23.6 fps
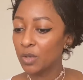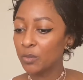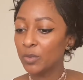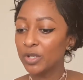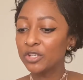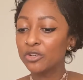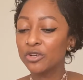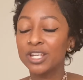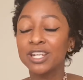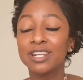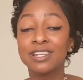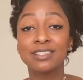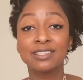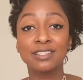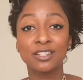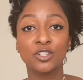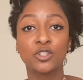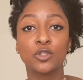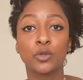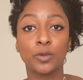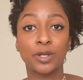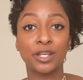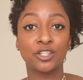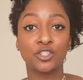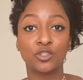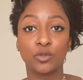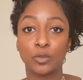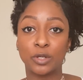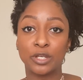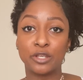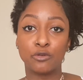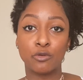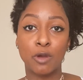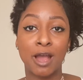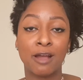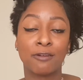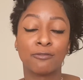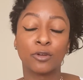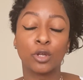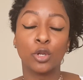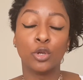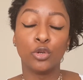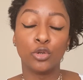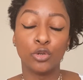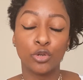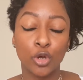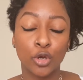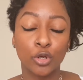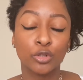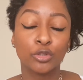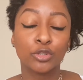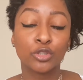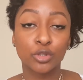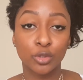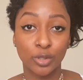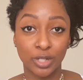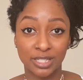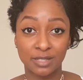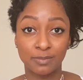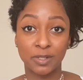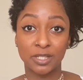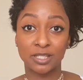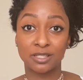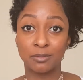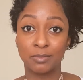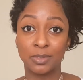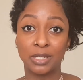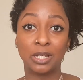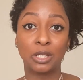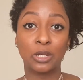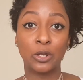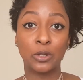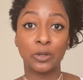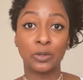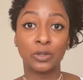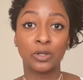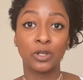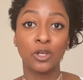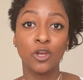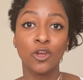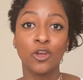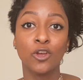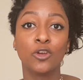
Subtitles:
When you're in a situation where you have no choice but to be alone,